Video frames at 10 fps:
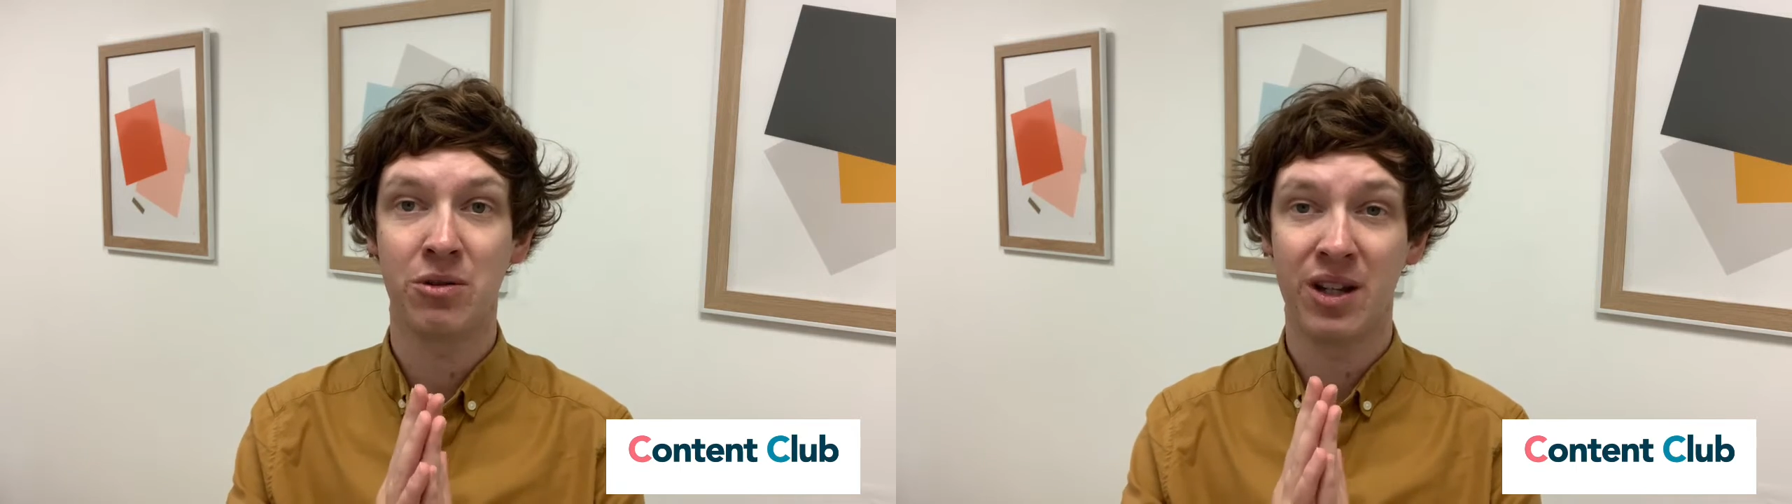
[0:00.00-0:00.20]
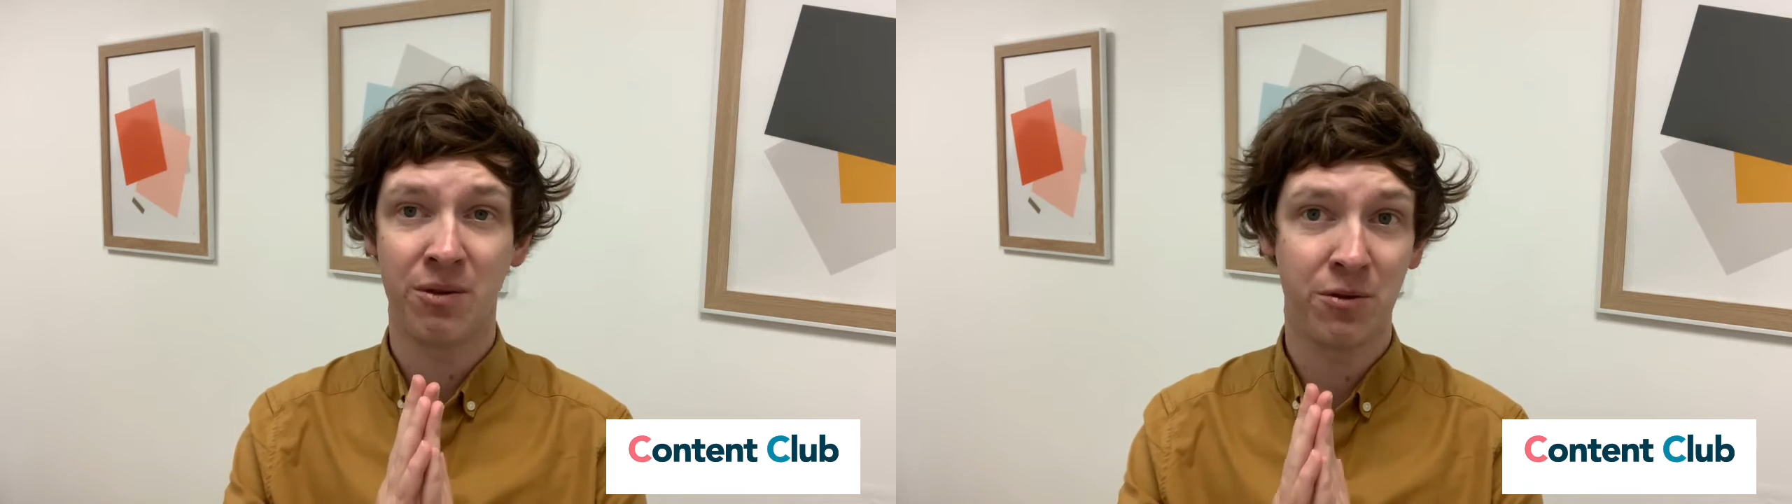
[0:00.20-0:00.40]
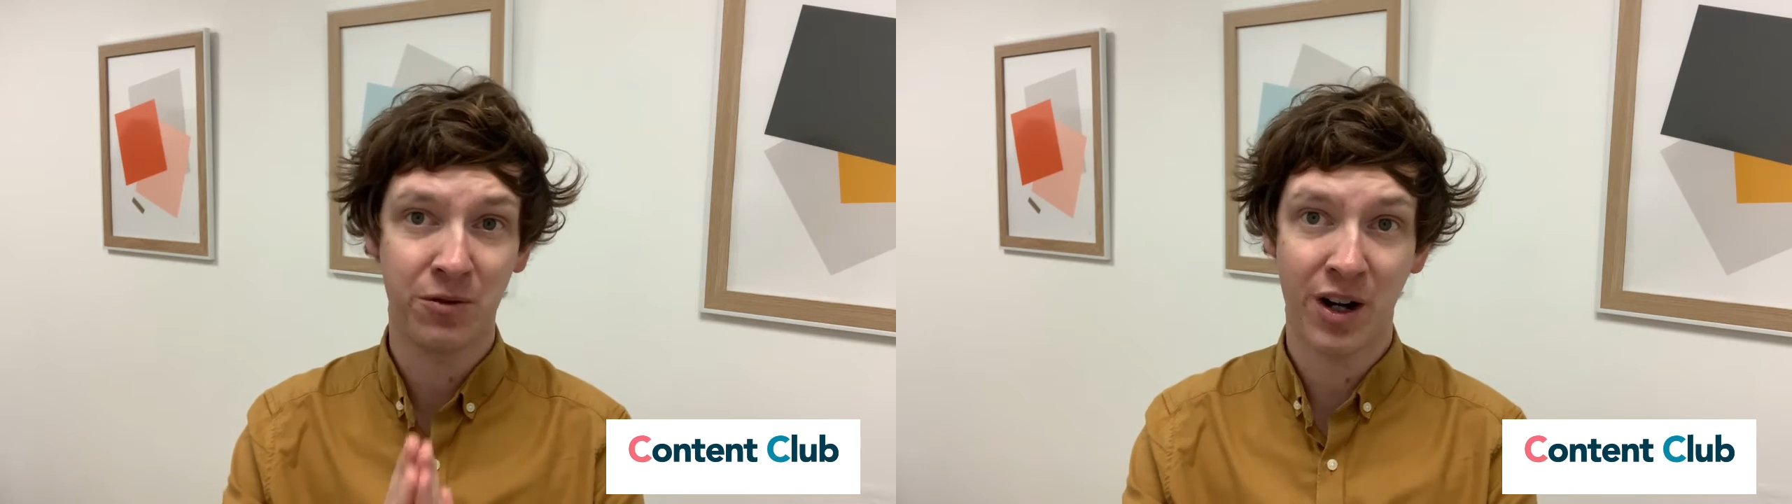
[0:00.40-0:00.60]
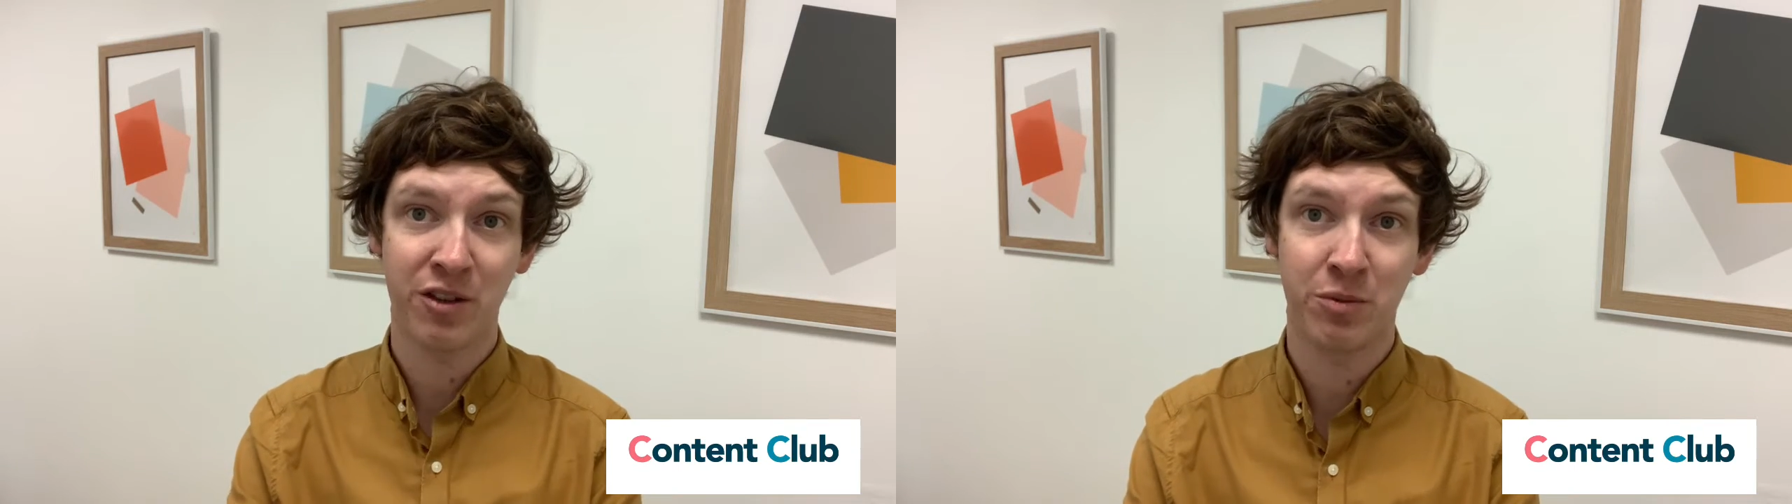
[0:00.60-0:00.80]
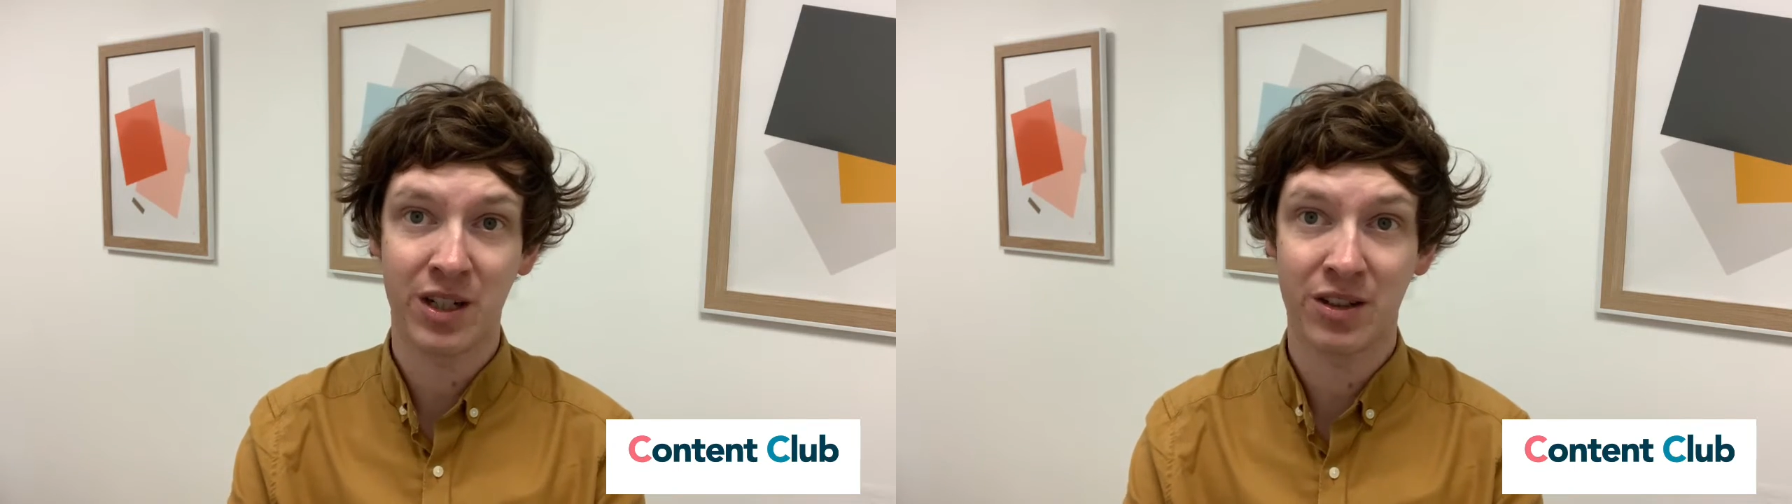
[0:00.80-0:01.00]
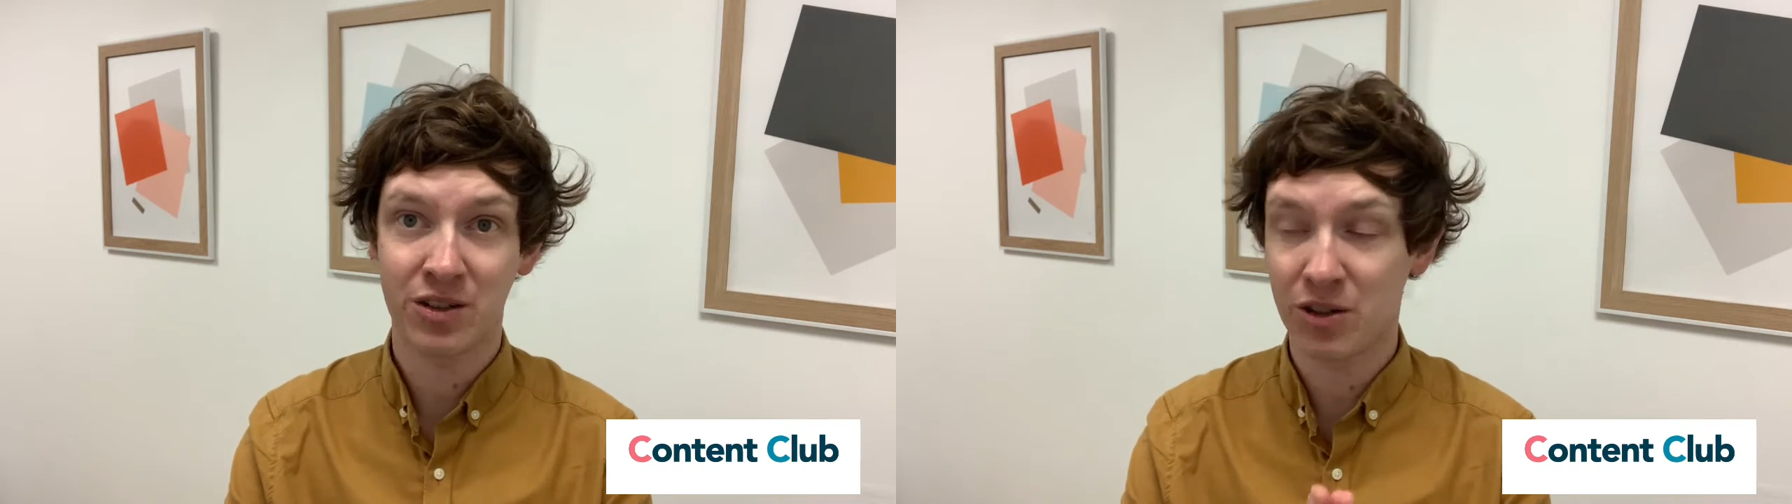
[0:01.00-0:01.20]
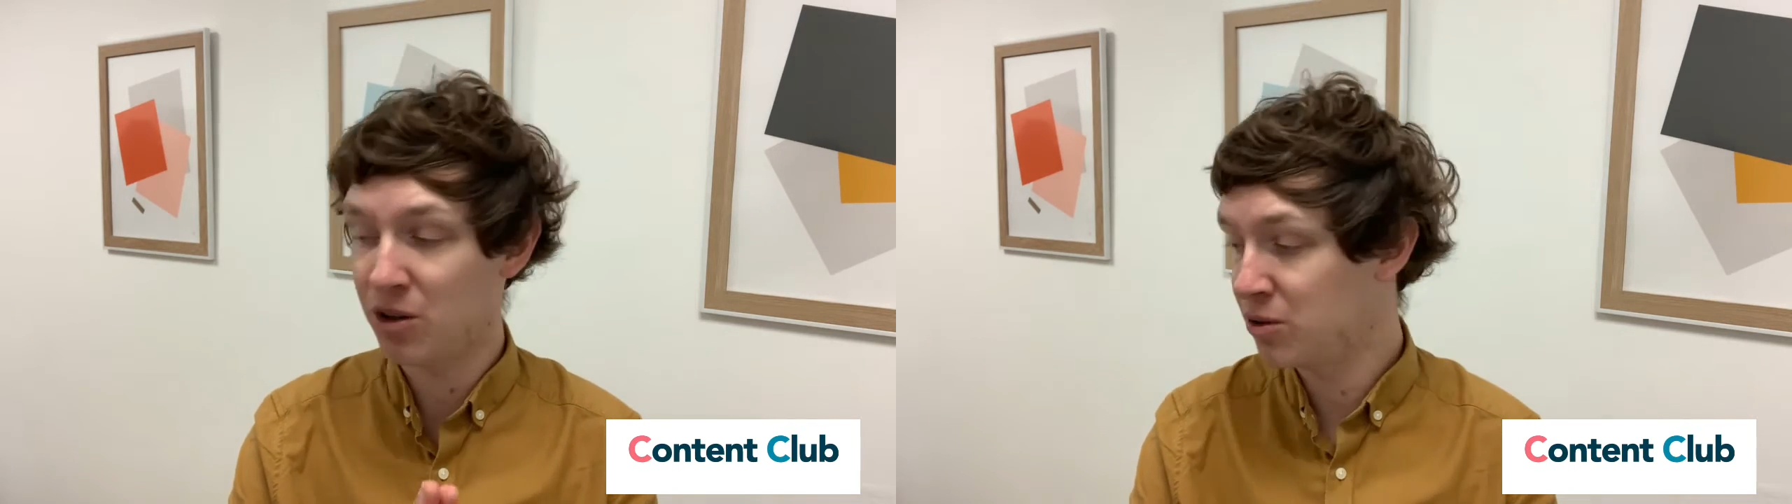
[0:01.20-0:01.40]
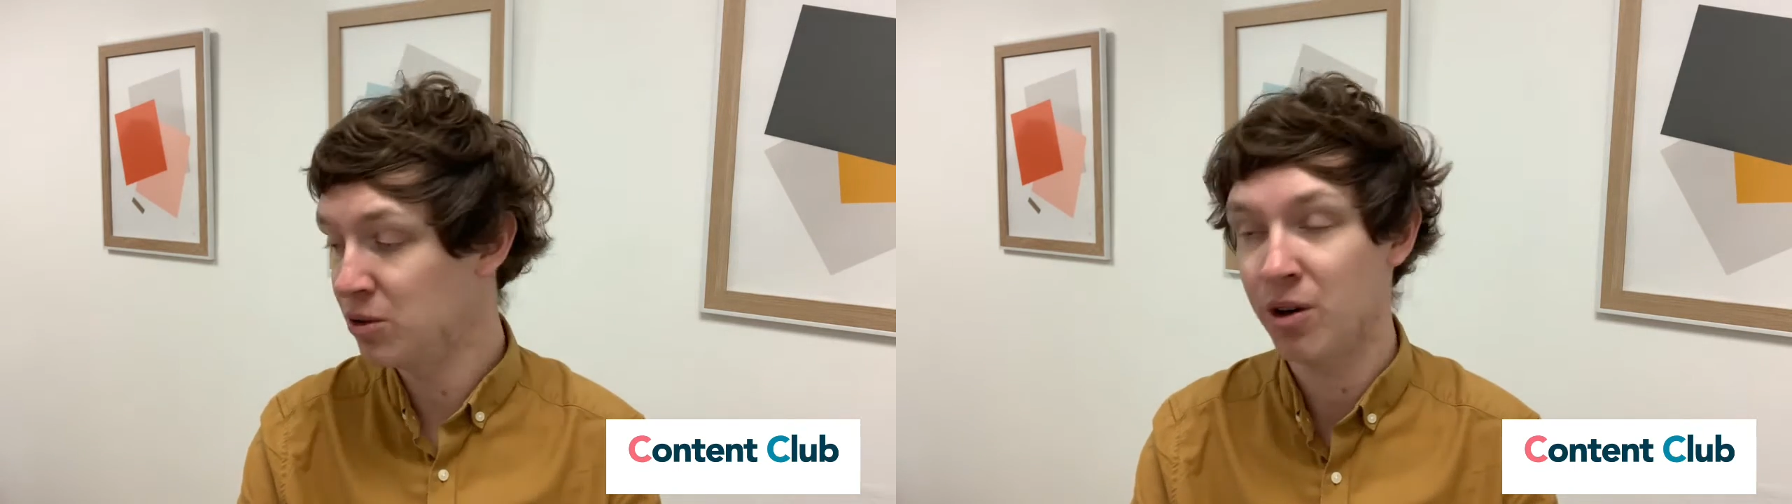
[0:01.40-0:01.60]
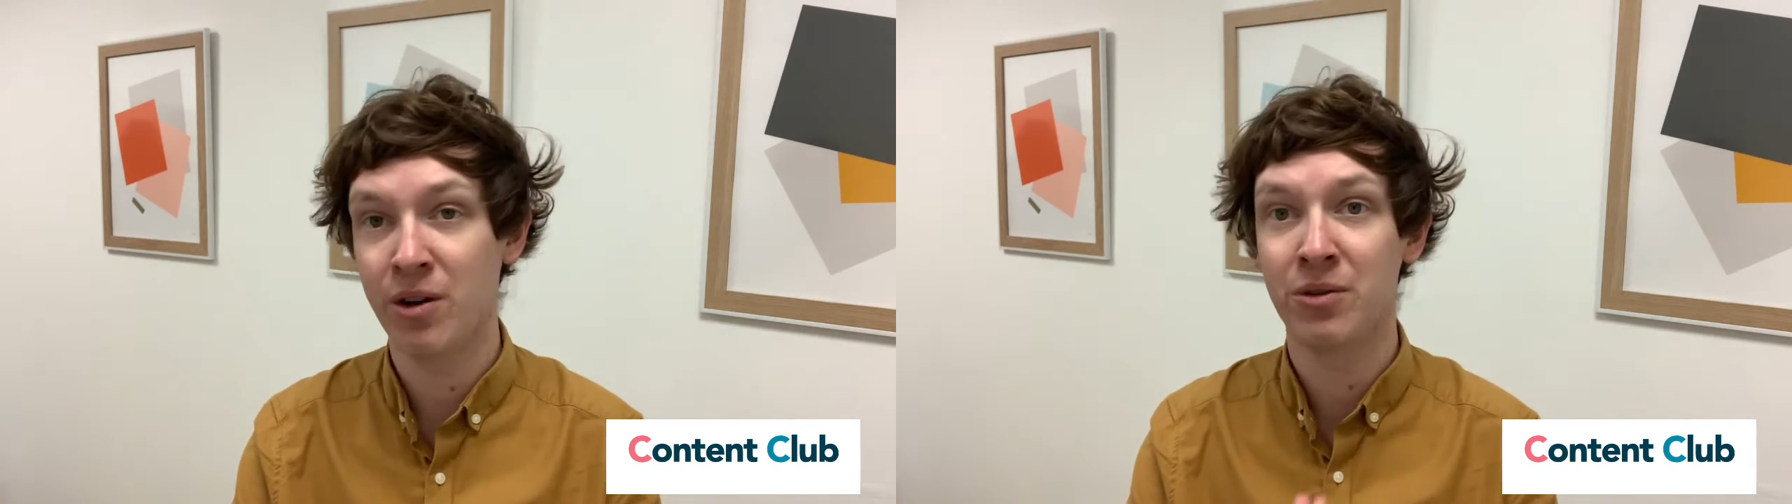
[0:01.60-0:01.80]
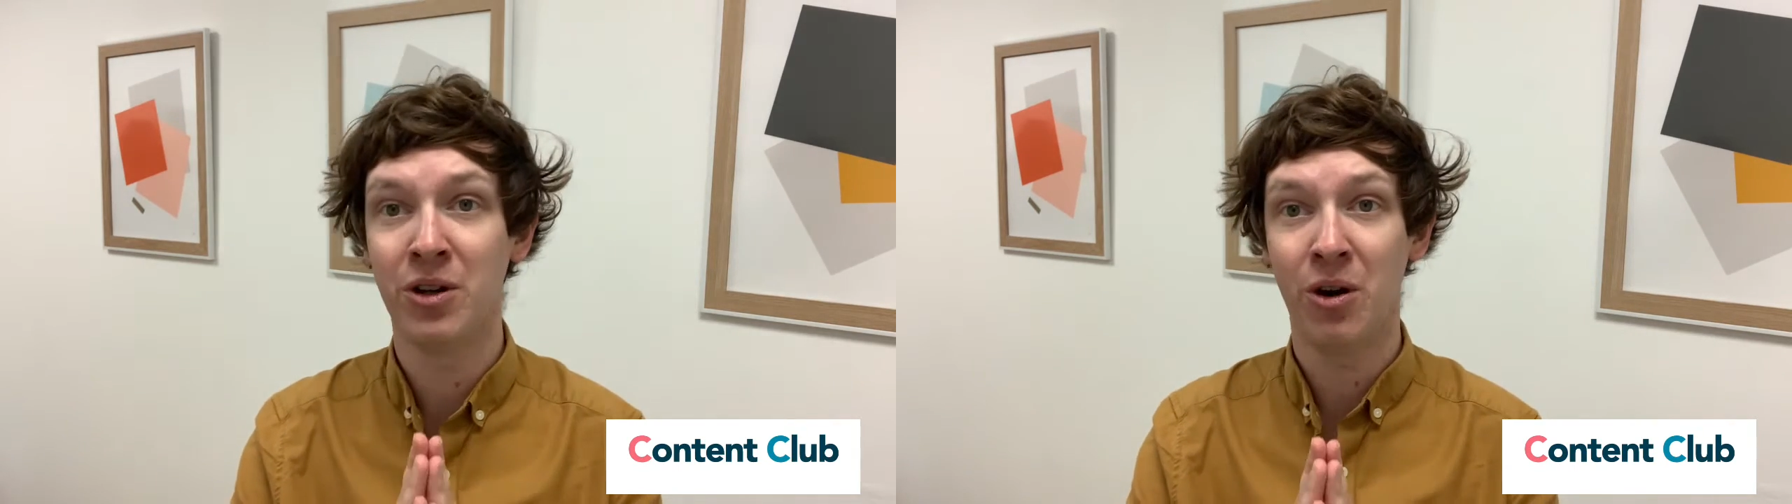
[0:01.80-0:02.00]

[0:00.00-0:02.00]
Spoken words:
in 5 minutes on your own